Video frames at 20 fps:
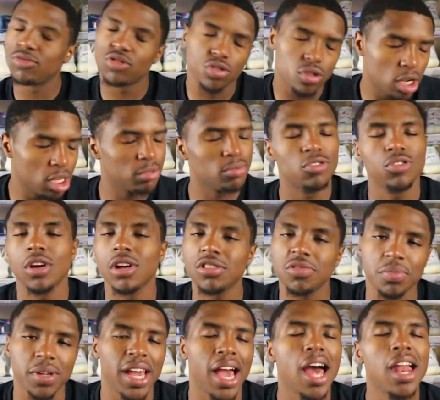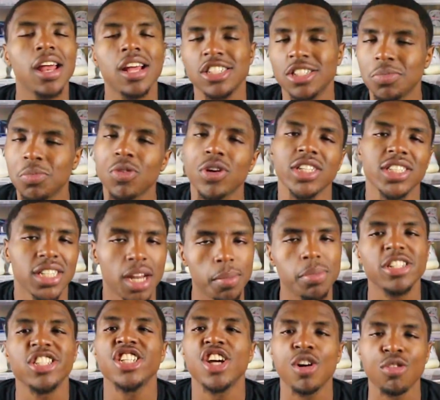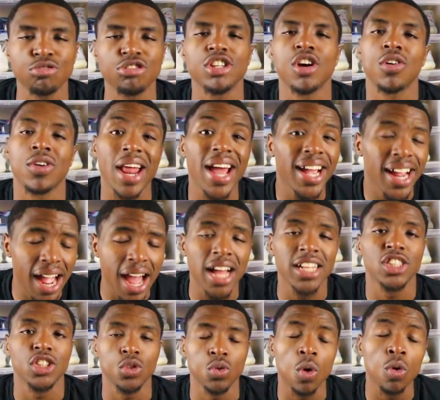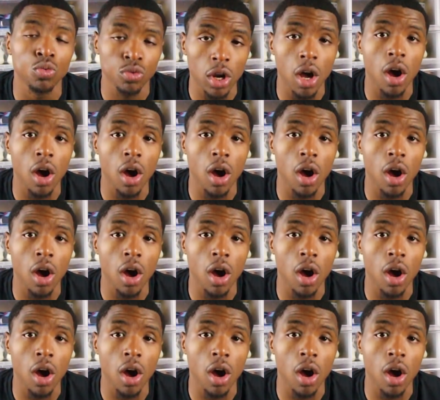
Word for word: Trust, trust me. Holla at your boy Sniper Jones, John. I got you on